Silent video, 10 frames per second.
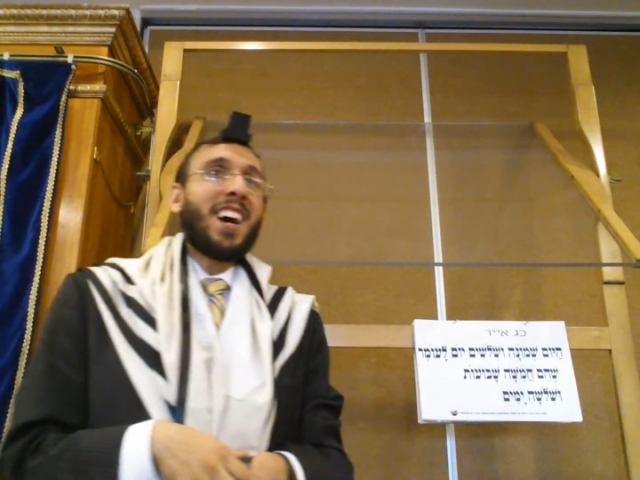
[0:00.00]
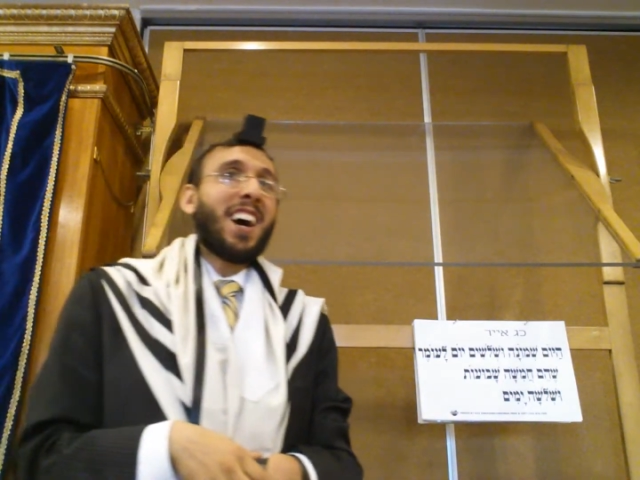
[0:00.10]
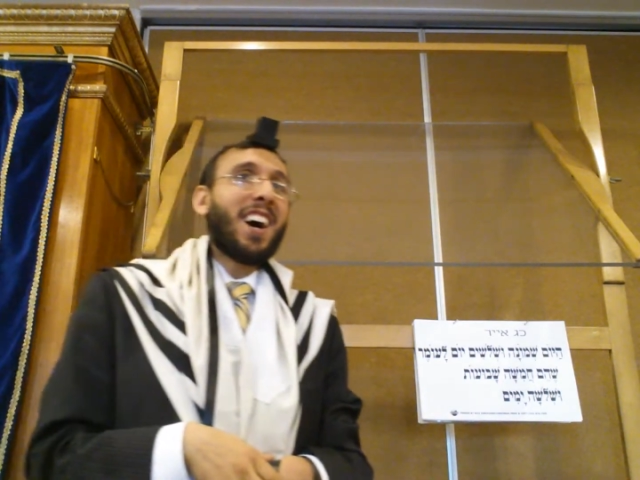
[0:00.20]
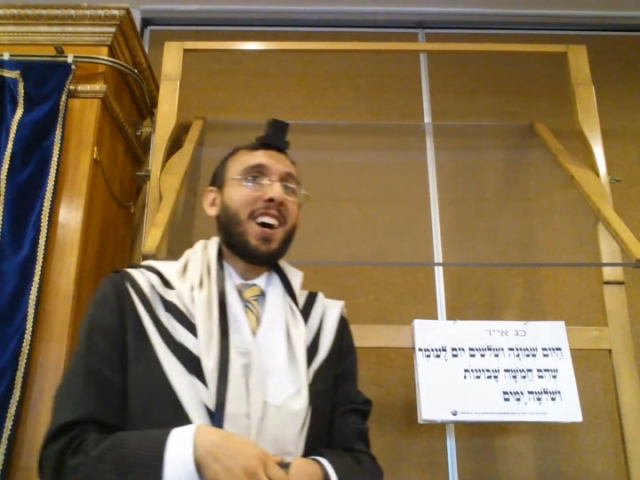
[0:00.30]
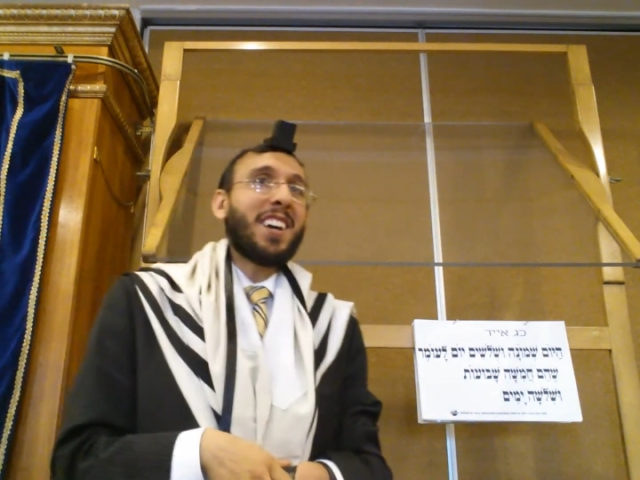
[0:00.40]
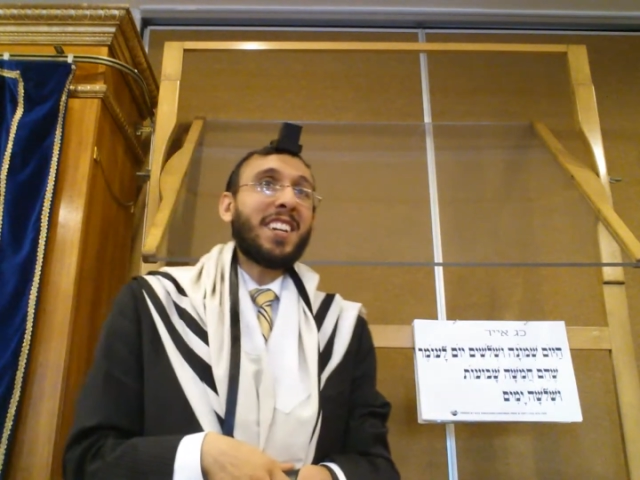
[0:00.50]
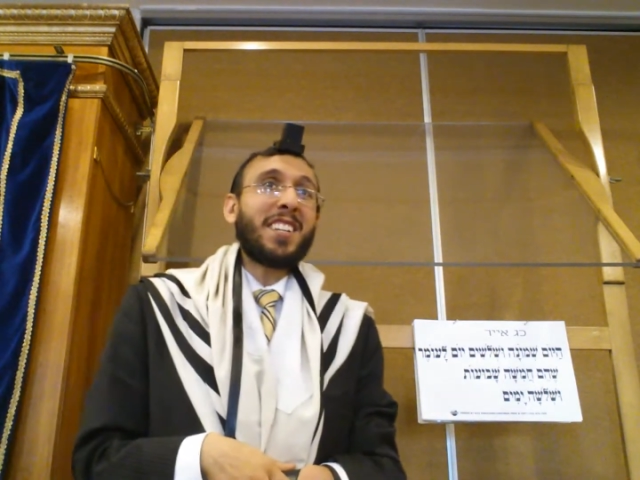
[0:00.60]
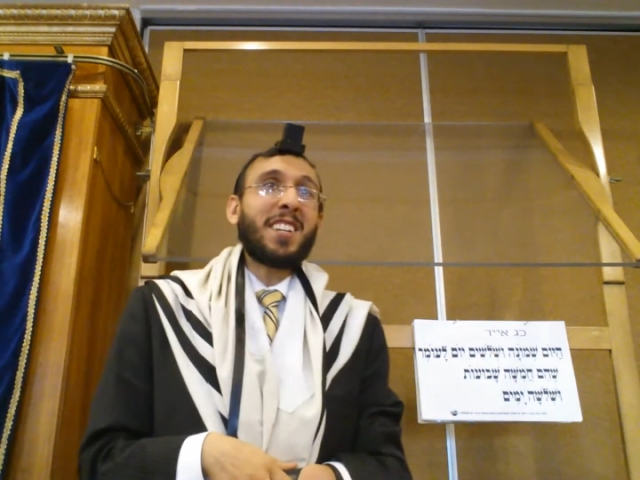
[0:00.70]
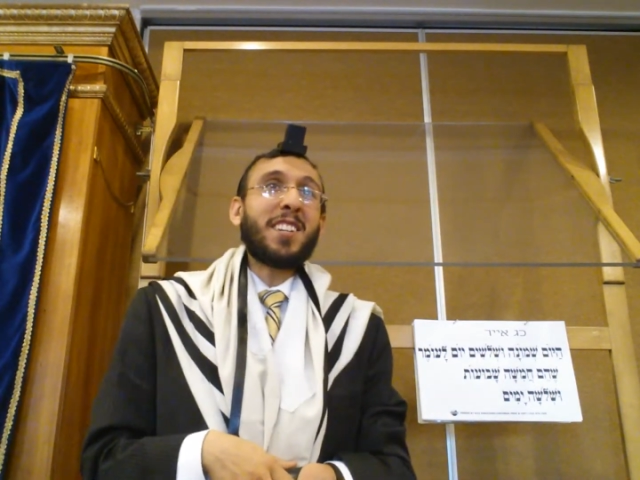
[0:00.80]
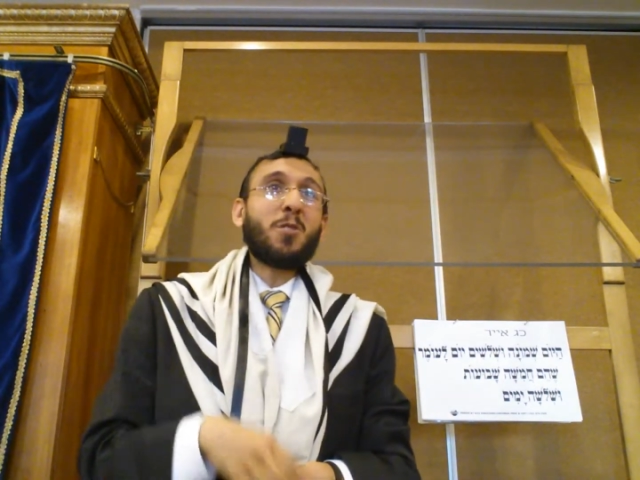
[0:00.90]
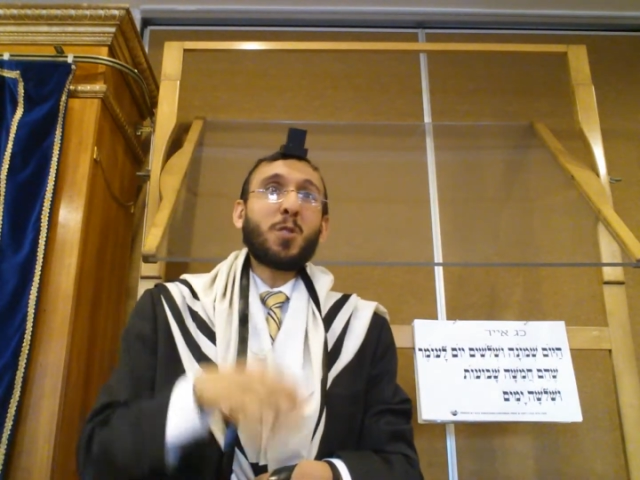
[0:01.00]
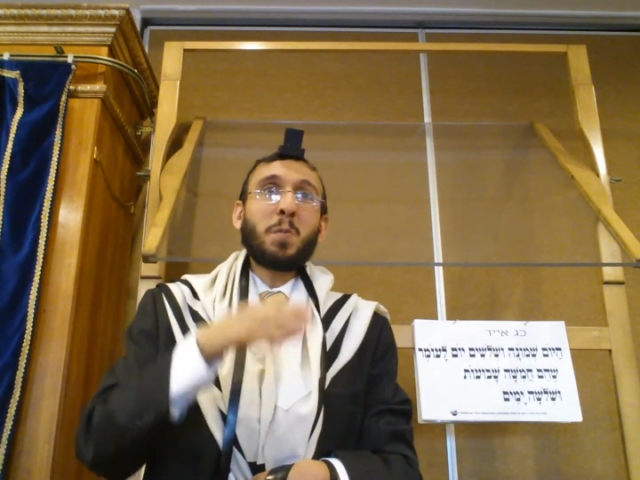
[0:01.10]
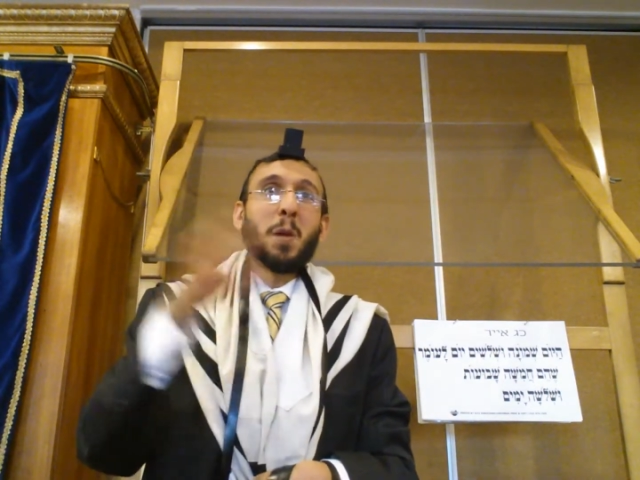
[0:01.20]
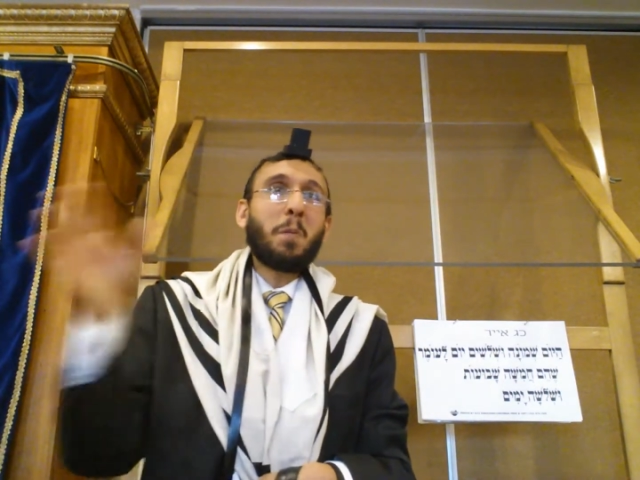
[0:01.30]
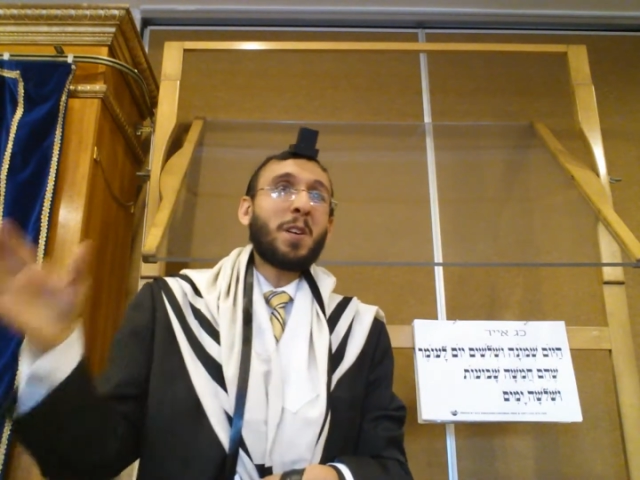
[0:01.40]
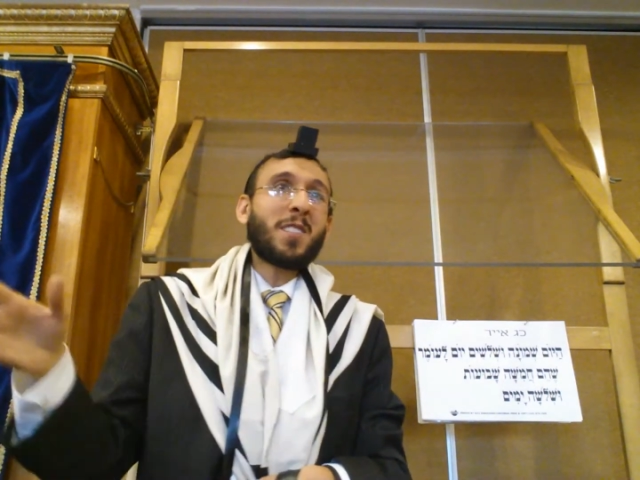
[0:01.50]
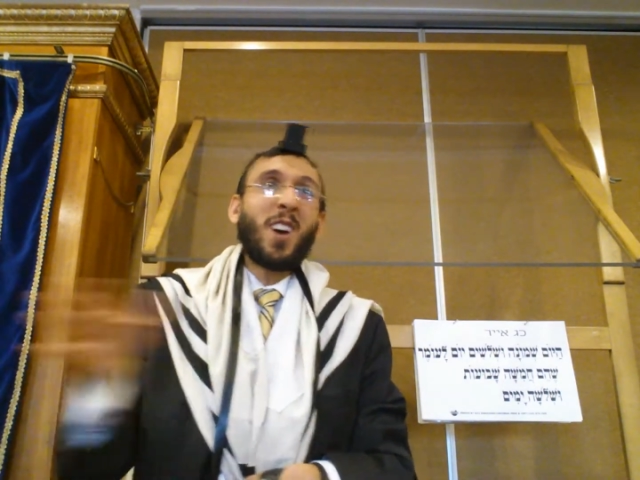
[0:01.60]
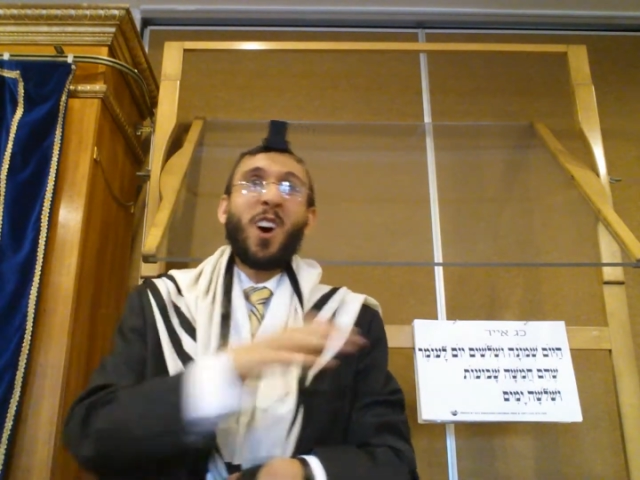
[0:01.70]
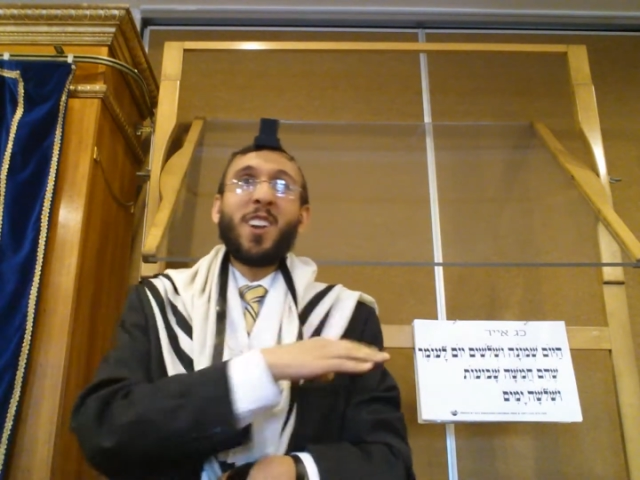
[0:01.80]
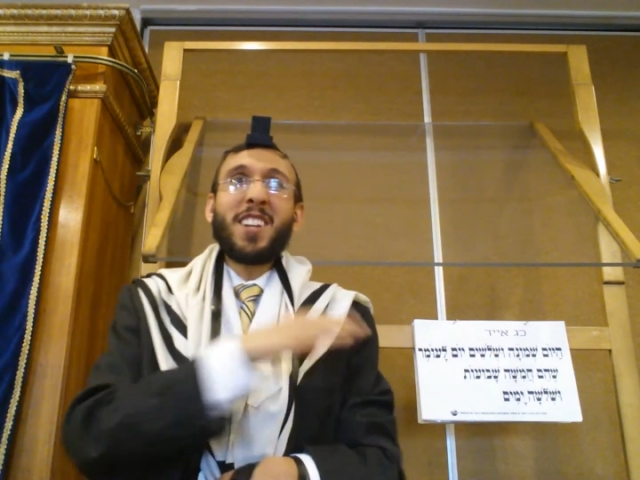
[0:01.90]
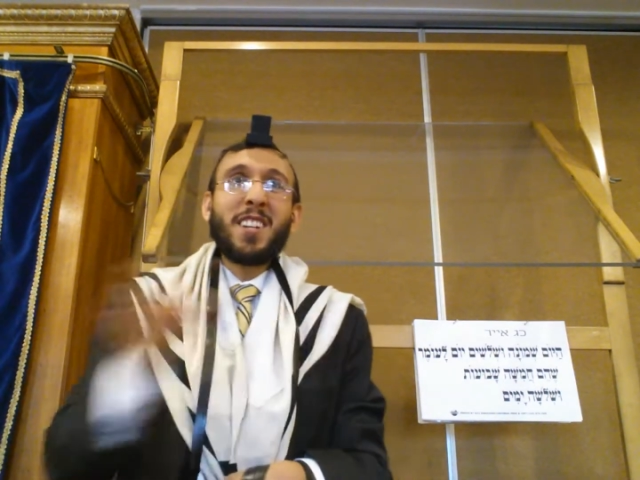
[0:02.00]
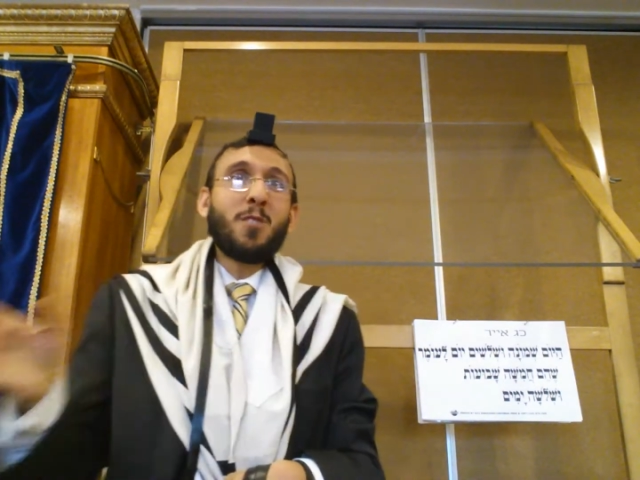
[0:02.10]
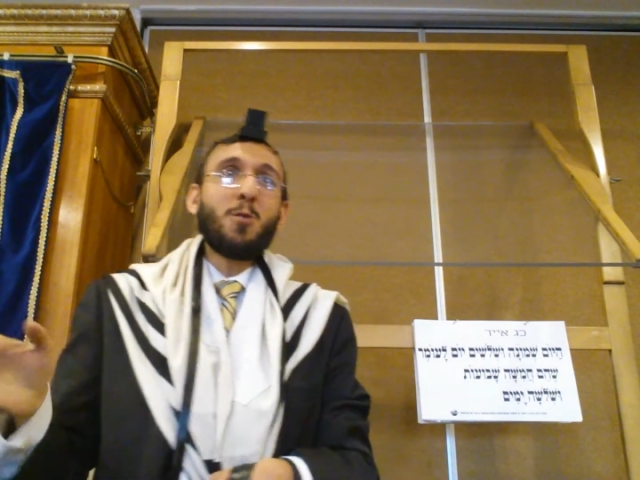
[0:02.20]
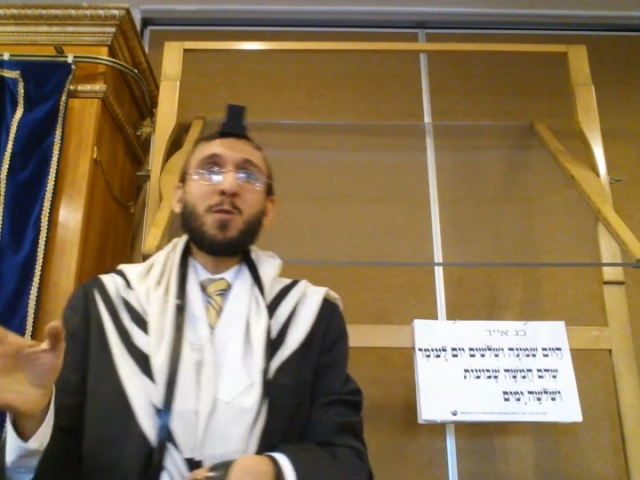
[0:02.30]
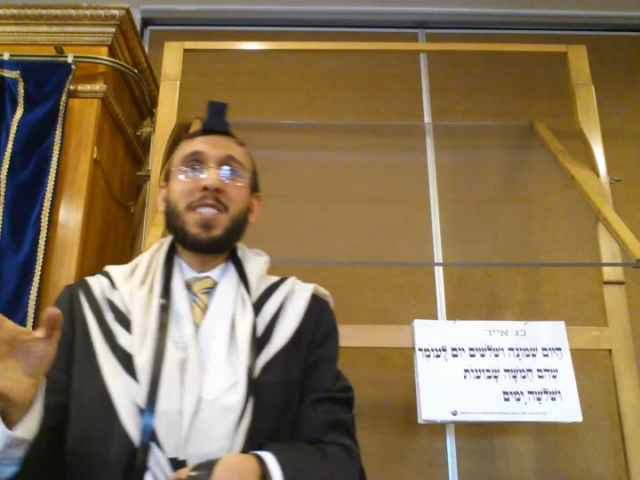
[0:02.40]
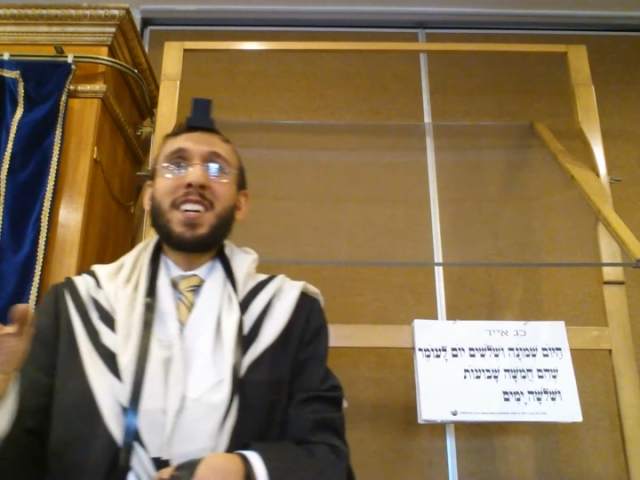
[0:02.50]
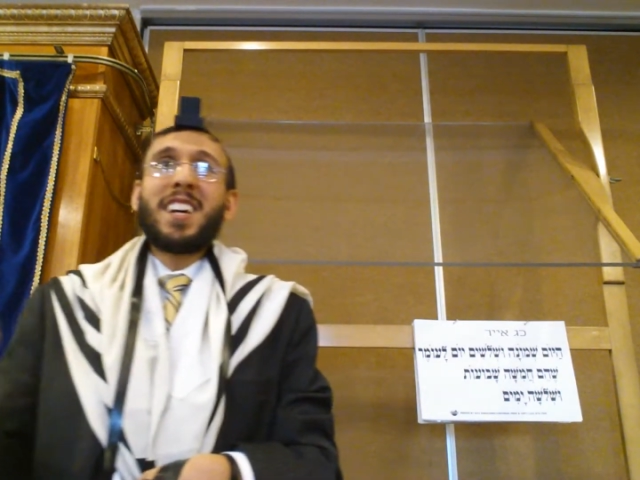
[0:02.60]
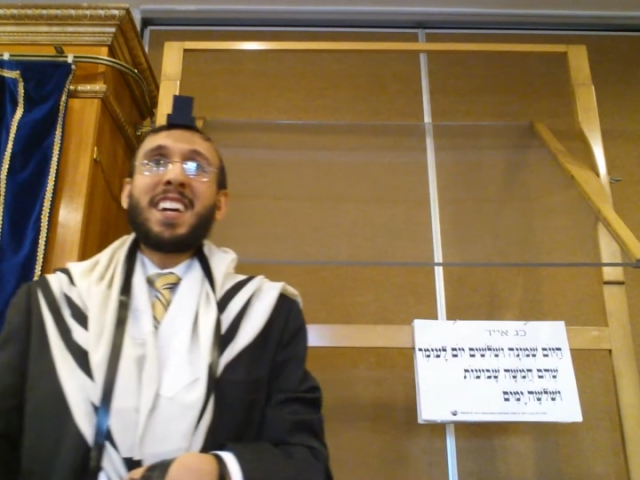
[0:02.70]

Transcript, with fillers: uh, in the newspapers, all the news,